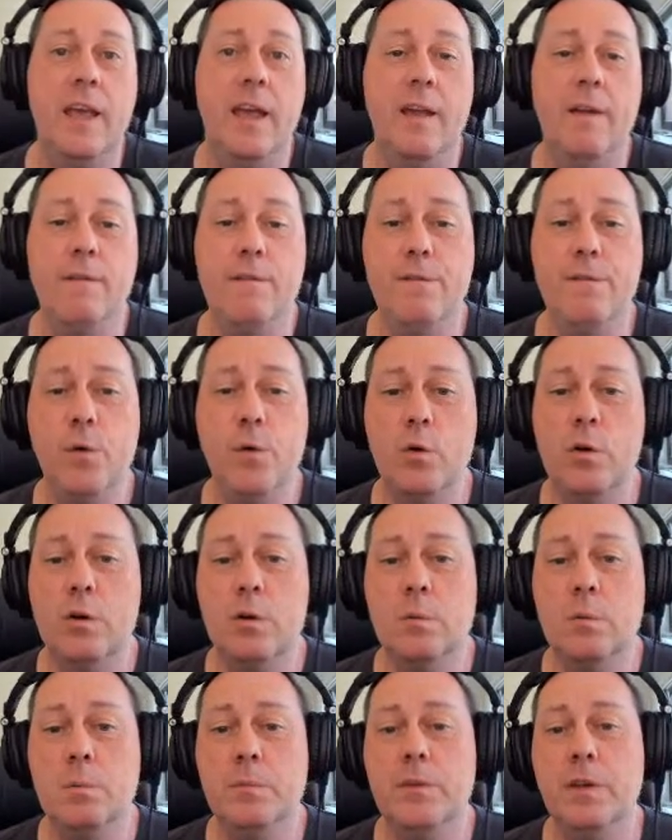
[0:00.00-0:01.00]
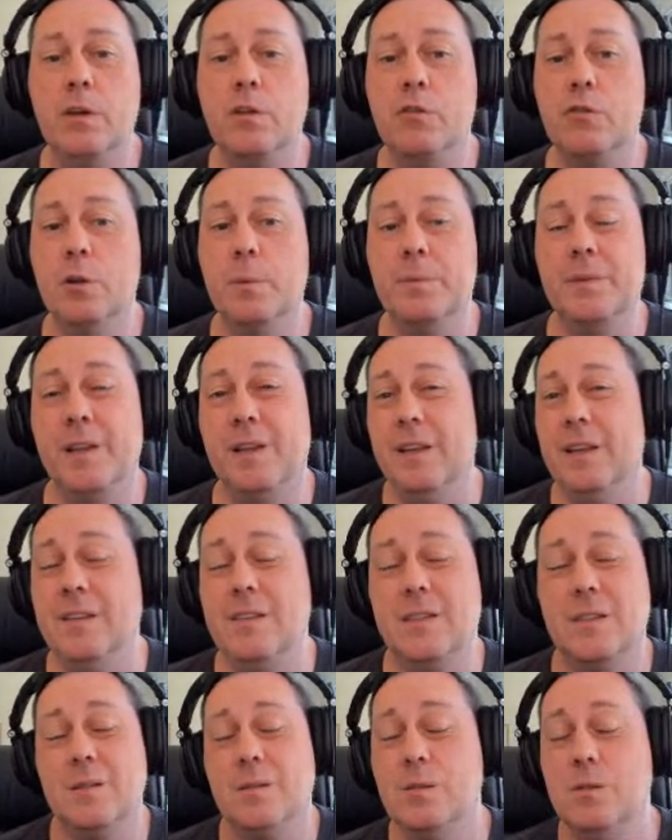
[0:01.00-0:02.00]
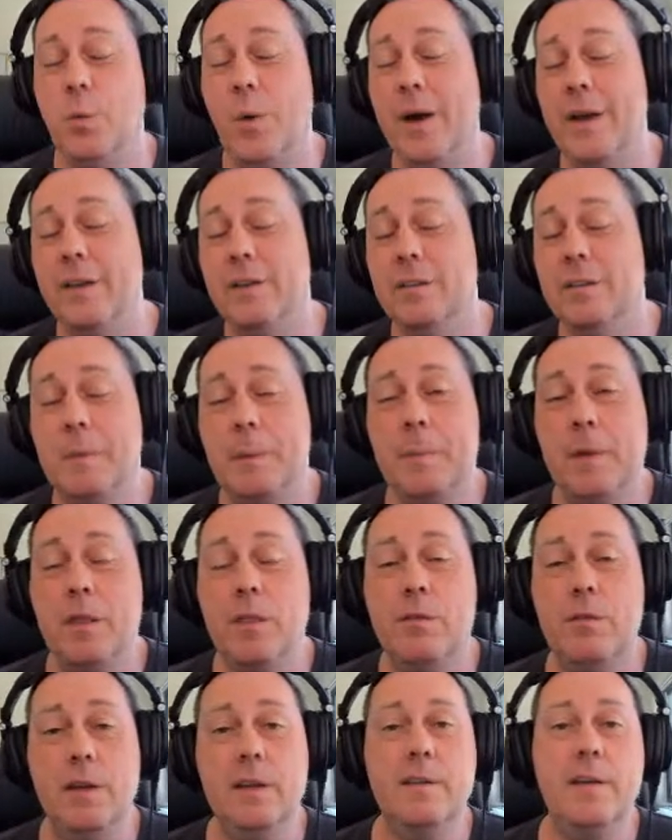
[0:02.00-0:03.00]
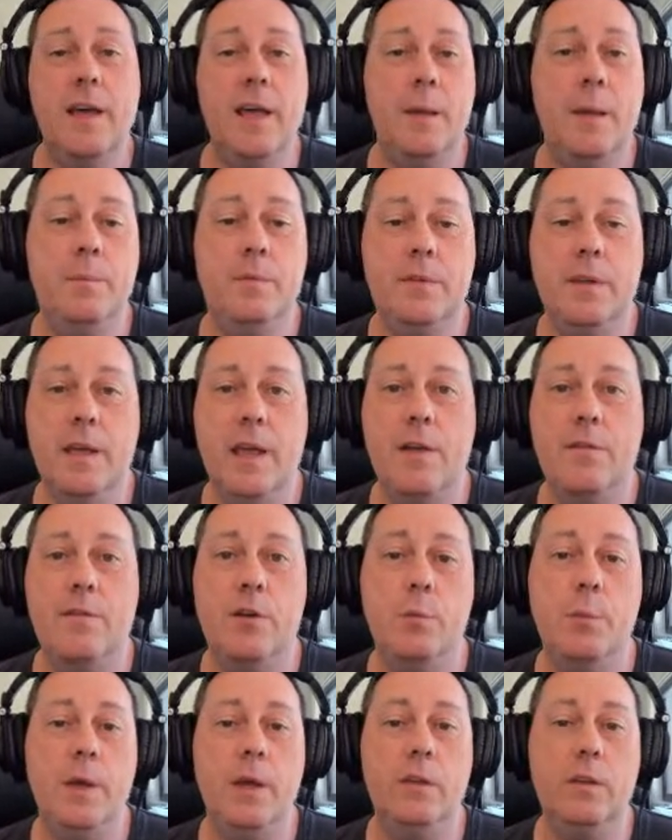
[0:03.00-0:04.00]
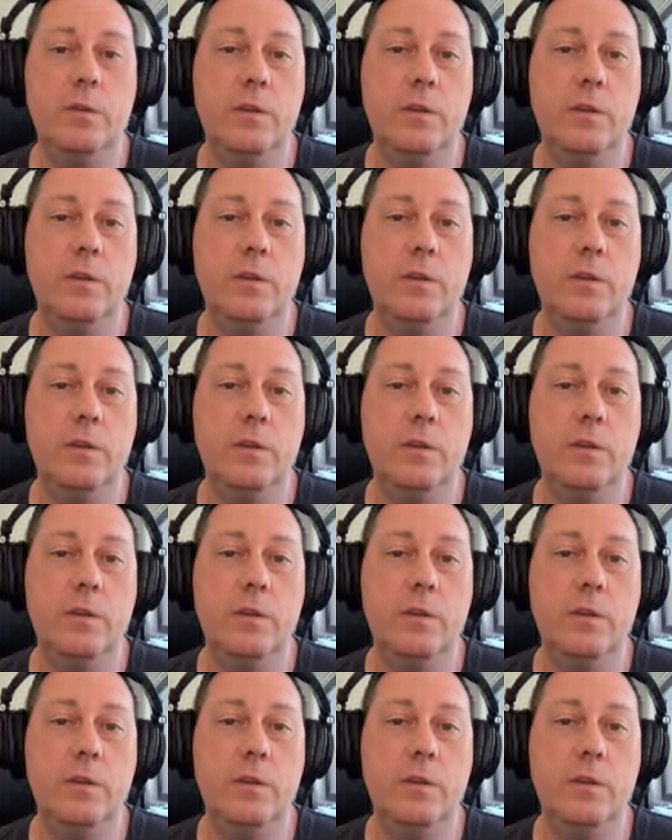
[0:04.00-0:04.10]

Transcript: in forums and groups at least twice, maybe 3 times every week.